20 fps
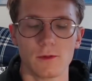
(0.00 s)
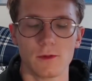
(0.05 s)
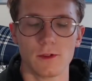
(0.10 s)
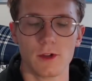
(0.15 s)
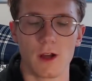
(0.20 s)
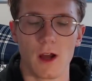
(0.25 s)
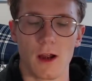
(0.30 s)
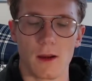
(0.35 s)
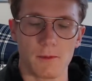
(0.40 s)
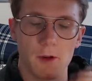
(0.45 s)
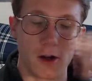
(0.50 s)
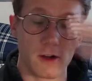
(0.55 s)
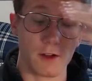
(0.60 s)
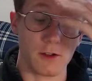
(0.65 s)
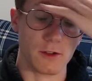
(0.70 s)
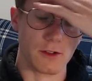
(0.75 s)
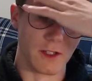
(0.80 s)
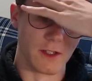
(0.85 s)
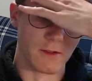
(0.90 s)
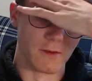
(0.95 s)
I'm not
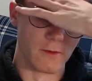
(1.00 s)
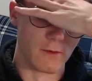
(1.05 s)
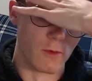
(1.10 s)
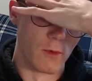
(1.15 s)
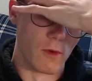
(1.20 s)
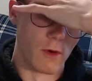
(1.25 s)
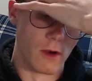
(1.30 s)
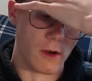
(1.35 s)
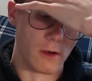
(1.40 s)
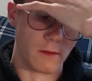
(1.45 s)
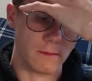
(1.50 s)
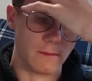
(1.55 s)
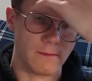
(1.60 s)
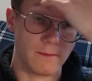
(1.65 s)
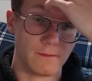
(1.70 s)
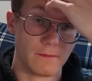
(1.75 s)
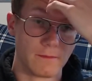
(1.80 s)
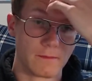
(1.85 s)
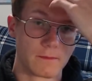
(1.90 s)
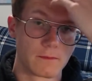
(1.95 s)
using it for
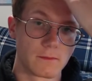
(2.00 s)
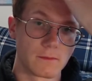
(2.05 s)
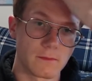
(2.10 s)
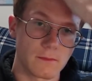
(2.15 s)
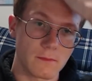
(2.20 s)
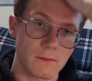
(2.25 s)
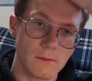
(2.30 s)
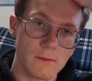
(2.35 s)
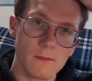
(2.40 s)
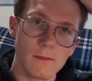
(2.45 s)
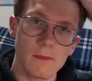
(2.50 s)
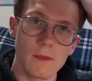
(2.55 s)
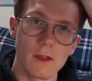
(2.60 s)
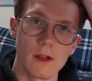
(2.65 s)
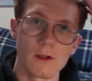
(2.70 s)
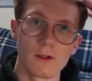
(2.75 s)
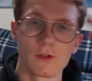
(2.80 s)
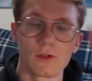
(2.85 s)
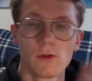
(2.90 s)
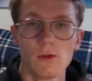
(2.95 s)

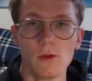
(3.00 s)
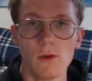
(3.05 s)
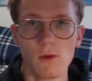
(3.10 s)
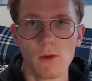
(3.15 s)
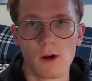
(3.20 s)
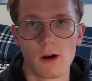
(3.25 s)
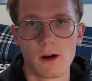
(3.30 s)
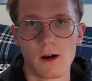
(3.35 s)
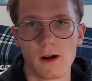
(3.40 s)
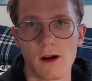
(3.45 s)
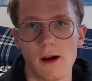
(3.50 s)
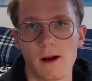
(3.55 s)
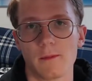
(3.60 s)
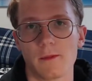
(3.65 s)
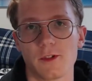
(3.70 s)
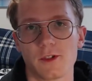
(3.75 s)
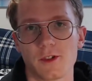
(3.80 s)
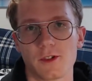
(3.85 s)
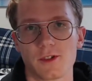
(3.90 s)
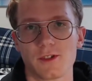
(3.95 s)
schoolwork. I'm
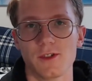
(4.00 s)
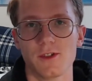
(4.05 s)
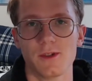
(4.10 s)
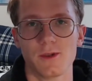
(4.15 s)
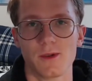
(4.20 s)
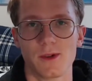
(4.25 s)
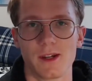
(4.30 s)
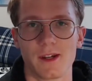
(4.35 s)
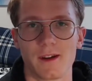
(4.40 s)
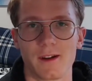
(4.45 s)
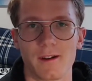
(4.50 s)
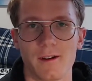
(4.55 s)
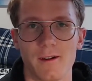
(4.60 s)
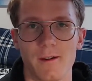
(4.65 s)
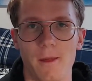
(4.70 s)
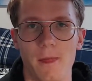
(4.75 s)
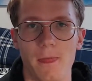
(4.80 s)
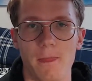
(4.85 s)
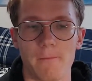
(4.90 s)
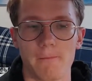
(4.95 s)
just doing
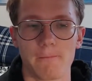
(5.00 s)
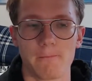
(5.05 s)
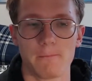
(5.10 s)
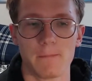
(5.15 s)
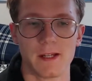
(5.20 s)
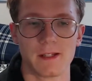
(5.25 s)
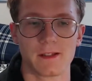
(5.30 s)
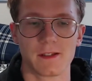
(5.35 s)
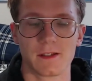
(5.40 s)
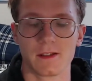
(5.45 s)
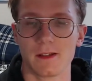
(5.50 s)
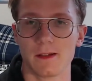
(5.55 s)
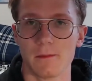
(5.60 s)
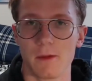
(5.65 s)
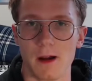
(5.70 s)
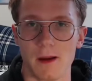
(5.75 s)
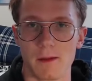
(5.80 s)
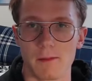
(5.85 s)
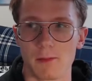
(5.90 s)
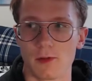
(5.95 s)
basically
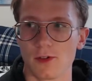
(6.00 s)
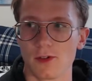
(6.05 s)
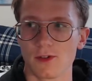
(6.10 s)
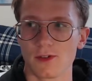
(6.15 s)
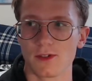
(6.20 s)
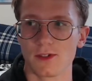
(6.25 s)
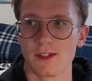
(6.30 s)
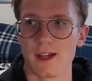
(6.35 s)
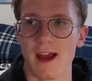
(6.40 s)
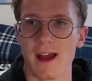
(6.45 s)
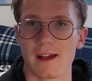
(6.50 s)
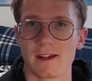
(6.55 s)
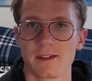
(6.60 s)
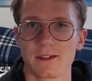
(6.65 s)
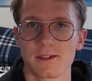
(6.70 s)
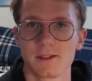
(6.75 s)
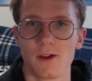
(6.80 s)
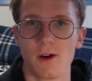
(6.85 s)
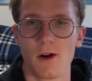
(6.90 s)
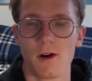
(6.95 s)
my personal
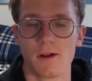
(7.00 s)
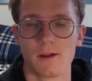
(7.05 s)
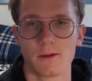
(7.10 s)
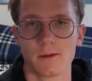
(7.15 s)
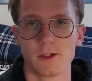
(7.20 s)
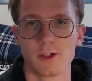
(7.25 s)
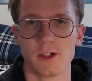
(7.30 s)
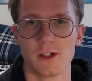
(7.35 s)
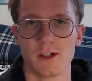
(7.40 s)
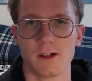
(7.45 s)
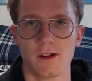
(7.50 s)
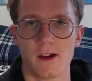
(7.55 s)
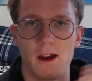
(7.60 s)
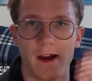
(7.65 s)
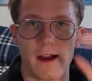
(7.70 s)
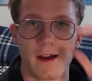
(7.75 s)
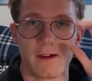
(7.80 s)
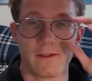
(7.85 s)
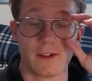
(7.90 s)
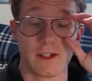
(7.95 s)
tasks on the machine. I
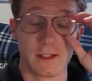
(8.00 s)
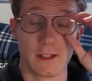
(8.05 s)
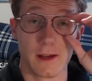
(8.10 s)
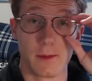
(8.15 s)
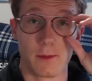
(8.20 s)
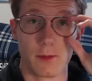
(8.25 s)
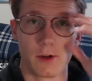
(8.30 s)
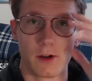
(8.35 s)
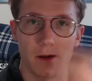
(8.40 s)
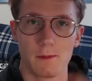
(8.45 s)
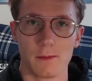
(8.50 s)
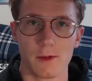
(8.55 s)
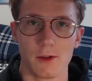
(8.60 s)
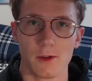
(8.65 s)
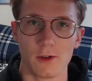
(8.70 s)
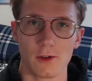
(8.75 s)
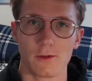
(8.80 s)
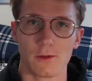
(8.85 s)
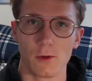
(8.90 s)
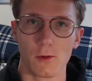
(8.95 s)
have a separate
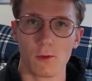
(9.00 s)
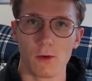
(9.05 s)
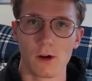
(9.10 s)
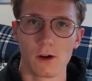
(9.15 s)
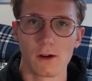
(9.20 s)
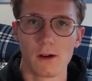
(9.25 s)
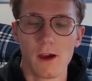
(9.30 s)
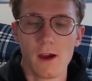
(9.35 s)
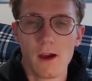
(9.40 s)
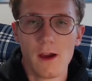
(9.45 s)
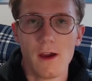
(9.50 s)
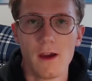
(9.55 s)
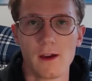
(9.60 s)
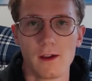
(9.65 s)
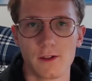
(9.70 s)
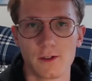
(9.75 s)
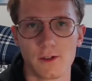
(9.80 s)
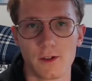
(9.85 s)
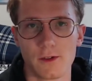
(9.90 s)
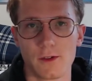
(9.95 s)
computer for work,
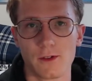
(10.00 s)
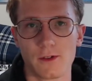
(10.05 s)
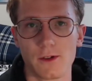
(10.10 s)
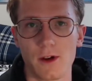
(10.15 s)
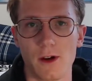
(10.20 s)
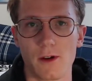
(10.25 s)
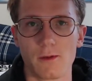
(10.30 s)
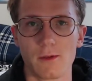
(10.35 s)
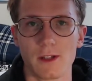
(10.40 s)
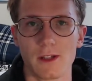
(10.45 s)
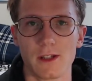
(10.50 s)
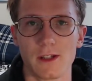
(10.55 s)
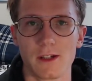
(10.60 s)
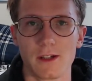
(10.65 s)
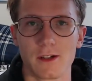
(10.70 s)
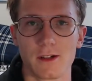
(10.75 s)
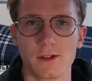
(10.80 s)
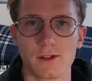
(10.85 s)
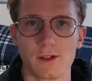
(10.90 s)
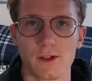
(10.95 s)
so there's not really a
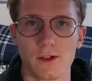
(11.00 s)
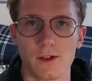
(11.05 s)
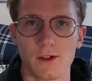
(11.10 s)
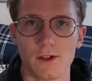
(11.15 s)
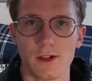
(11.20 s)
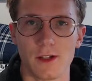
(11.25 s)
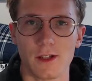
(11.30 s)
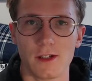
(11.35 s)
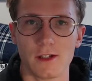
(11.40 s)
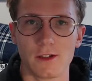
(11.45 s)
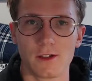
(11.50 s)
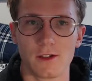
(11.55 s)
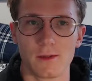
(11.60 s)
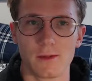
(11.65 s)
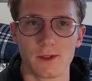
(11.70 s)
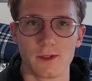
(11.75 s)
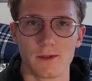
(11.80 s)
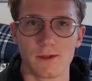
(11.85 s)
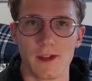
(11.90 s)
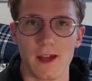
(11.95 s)
concern in
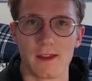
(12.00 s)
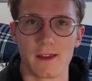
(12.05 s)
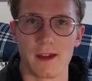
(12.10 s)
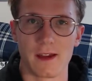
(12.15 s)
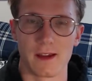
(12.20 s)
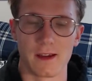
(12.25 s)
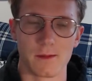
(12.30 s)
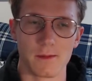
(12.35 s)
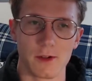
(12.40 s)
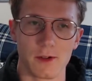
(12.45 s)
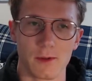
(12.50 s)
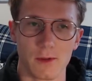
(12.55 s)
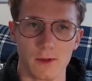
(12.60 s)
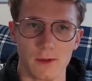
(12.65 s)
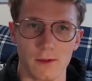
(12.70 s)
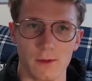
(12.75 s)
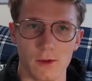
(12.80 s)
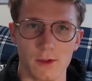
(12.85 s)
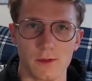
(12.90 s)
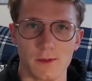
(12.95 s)
terms of that. That computer will,
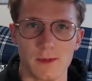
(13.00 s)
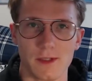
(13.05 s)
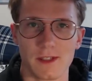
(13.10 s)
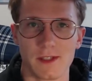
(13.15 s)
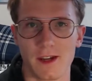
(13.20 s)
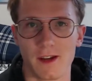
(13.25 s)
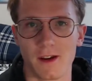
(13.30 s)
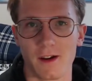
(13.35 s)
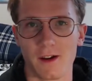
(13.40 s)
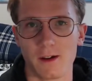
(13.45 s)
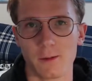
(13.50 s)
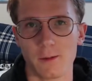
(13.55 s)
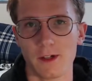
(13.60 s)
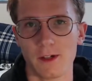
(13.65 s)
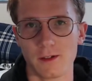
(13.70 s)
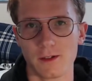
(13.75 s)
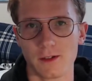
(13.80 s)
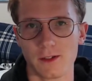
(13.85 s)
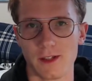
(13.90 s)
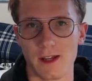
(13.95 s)
of course, be staying on
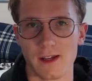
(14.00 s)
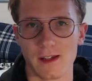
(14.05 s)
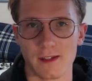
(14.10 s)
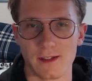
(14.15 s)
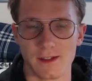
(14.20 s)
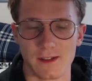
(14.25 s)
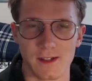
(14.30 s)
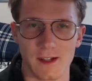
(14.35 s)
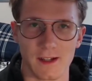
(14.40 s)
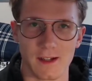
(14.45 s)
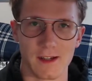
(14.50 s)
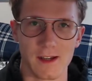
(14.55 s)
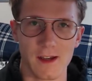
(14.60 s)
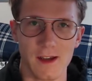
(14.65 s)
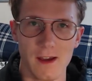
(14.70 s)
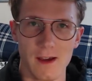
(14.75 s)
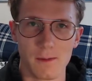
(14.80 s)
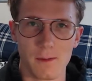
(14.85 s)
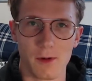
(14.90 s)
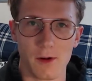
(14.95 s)
Windows. That is not
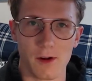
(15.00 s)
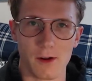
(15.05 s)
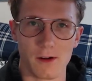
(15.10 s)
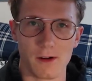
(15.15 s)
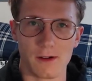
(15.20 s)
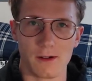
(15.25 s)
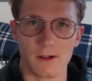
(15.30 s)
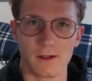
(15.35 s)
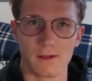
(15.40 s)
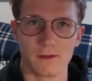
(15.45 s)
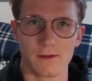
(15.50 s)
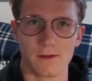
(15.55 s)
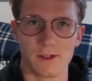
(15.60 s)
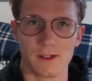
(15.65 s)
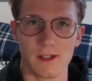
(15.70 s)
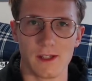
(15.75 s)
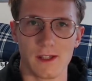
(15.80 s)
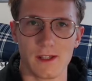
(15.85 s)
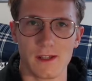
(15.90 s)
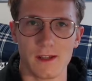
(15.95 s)
part of
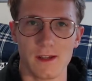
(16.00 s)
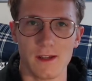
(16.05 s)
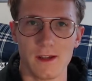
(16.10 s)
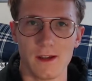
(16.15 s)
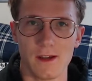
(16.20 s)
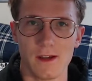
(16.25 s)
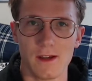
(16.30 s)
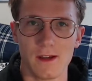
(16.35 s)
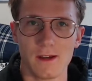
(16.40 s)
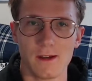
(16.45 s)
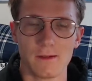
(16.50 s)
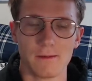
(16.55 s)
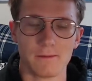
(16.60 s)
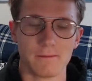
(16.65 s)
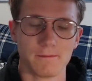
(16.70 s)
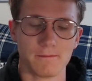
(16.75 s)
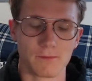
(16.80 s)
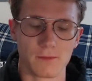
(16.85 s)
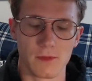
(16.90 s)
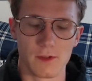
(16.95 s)
the
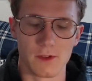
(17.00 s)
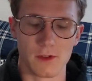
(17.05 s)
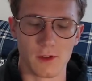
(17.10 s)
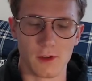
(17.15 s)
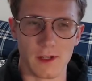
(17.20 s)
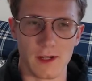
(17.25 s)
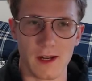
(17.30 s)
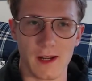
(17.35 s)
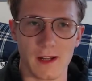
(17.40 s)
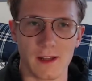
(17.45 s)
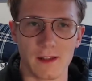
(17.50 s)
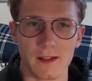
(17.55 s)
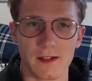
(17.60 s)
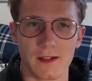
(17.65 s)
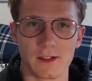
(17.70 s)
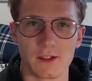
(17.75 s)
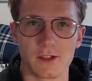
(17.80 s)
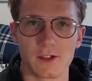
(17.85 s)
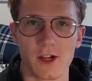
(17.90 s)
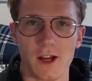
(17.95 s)
30-day
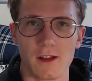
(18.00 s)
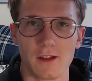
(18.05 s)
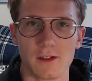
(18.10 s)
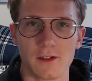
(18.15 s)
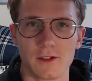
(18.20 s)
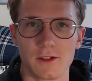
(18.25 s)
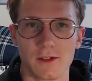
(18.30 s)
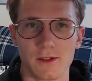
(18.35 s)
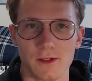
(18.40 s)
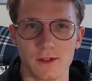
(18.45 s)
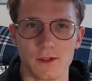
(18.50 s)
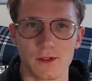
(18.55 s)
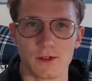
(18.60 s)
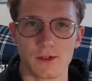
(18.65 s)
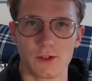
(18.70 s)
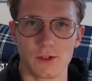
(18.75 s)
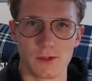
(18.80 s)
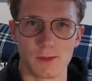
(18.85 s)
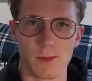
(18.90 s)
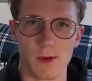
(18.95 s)
Linux challenge, so this is
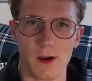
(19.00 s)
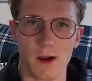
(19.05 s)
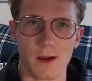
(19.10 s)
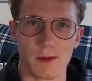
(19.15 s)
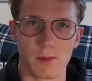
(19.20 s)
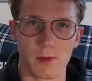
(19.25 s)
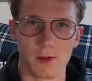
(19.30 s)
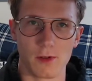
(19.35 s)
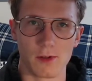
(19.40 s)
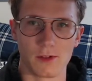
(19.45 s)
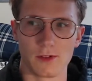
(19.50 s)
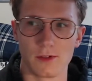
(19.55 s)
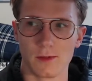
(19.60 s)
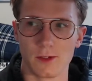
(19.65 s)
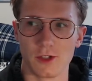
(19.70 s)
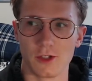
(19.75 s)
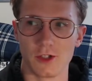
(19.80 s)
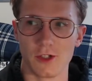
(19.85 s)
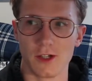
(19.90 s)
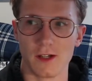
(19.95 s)
just my personal
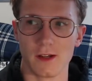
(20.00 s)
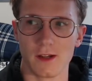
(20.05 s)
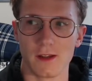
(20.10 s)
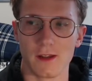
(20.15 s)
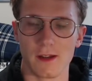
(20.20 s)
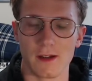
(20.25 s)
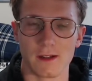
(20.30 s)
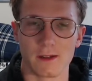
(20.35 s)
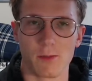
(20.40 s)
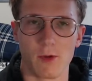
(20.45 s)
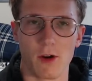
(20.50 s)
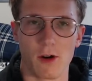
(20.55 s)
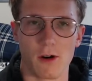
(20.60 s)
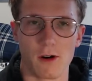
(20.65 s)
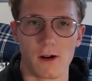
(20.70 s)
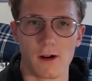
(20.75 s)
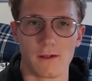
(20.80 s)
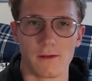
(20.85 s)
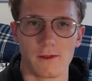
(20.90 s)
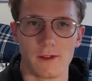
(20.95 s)
machine that is
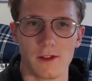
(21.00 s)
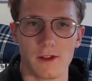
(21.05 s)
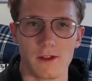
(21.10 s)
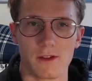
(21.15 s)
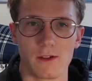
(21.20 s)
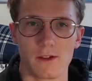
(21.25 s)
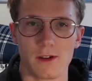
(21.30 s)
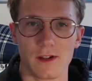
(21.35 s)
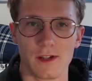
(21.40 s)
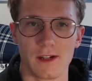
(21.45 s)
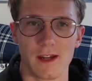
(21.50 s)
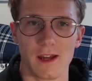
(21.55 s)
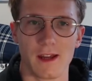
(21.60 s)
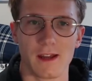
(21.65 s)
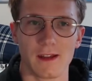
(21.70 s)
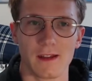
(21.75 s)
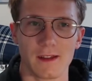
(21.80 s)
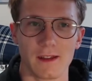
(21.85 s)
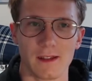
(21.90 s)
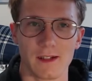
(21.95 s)
part of the
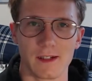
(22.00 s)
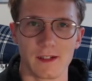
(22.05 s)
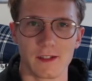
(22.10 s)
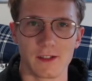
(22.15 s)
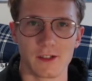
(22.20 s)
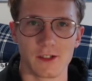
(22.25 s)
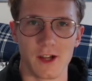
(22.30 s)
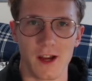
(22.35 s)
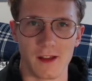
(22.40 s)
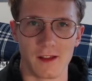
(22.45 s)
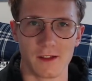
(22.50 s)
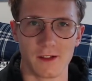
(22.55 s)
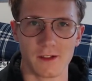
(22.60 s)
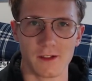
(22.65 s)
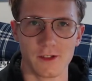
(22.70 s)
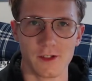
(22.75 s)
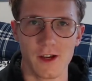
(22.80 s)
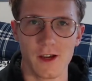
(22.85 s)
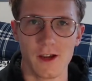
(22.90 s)
30-day Linux challenge.